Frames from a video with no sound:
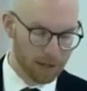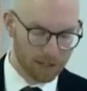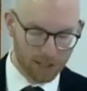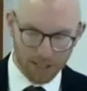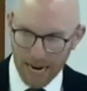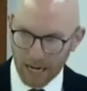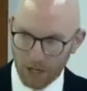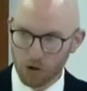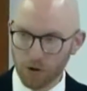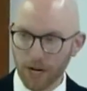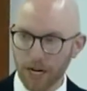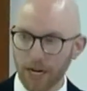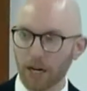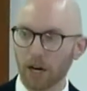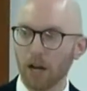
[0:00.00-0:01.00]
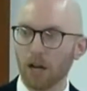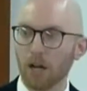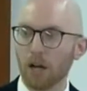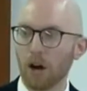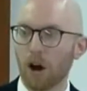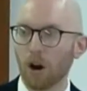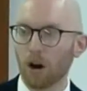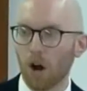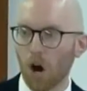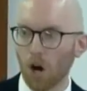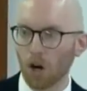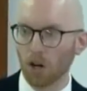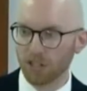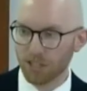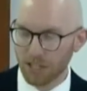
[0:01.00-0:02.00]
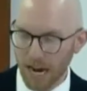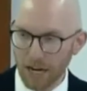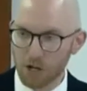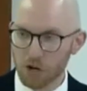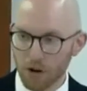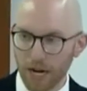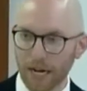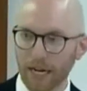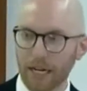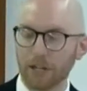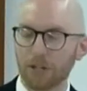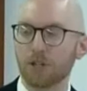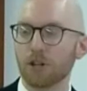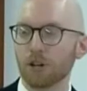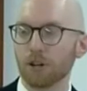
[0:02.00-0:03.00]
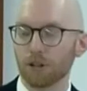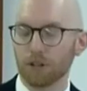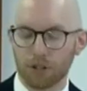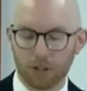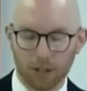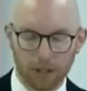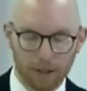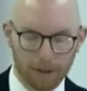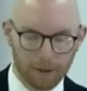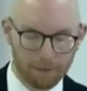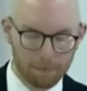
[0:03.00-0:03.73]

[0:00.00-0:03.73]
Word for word: saturating our hearts, saturating his church